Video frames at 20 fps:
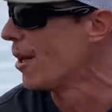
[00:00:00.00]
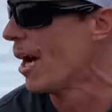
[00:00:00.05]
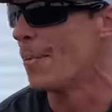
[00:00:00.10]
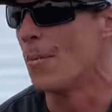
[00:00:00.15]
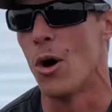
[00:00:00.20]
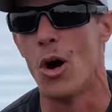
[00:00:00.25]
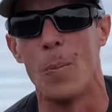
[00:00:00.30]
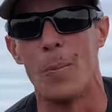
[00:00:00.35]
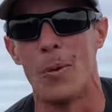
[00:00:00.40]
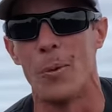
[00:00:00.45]
I'm
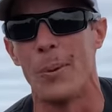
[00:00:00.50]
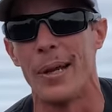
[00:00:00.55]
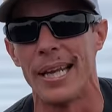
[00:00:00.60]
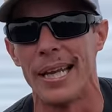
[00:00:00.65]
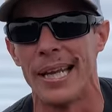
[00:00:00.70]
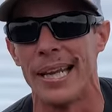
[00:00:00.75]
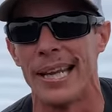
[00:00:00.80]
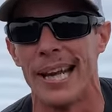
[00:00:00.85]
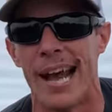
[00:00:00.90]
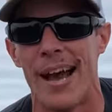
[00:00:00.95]
hoping we
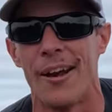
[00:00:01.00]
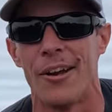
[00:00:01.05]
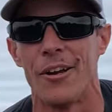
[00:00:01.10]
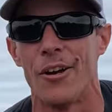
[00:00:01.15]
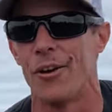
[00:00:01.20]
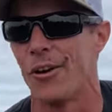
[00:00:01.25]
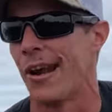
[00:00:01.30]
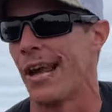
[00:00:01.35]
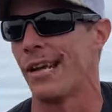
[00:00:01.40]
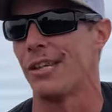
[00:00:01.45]
can get out
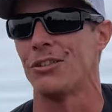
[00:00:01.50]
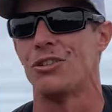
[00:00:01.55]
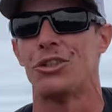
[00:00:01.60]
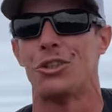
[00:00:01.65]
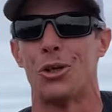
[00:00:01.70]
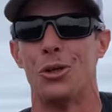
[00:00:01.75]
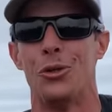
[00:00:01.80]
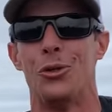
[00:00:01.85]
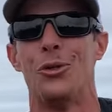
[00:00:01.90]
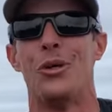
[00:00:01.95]
here and I can
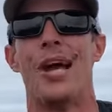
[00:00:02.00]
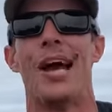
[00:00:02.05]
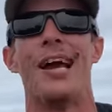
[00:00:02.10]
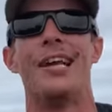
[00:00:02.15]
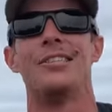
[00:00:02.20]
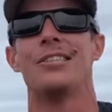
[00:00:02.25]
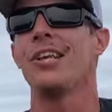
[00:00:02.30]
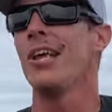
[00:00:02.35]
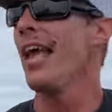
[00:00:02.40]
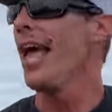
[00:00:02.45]
show you
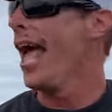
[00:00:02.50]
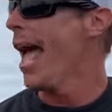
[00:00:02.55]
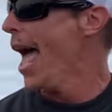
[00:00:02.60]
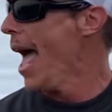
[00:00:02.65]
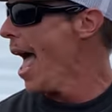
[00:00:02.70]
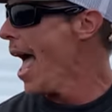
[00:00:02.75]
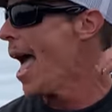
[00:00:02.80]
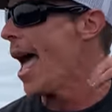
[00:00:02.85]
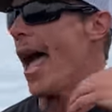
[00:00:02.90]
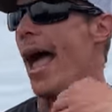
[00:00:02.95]
guys
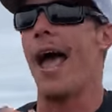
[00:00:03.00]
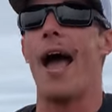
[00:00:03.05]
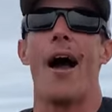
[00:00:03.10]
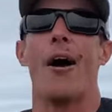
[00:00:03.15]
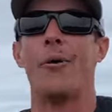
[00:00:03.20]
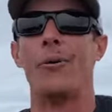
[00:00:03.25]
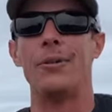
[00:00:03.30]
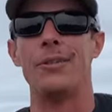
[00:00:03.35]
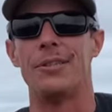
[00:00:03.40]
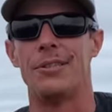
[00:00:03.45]

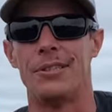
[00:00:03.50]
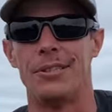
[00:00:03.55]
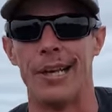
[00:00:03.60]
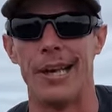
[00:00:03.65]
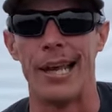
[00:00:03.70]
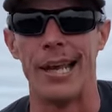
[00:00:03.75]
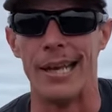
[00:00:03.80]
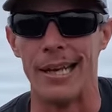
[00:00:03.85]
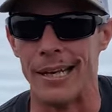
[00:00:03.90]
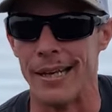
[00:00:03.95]
how
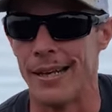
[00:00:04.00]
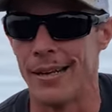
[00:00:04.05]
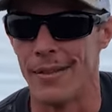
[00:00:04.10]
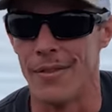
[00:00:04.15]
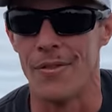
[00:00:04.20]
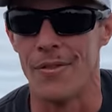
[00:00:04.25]
insane